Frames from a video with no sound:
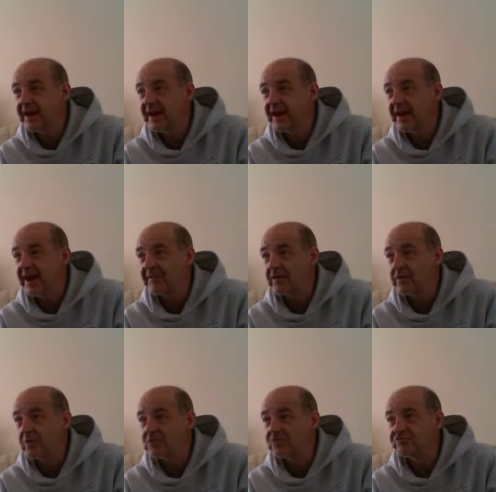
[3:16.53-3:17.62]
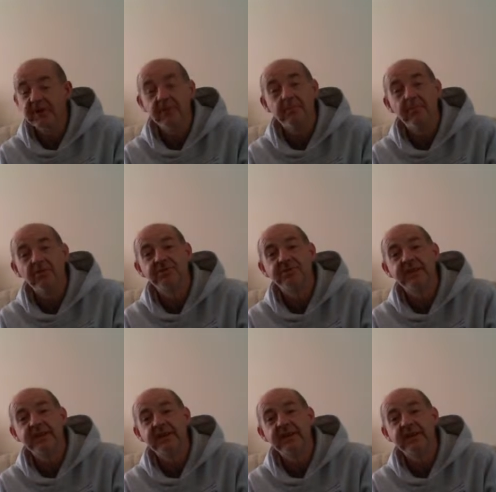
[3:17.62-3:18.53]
have I watched Rick and Morty?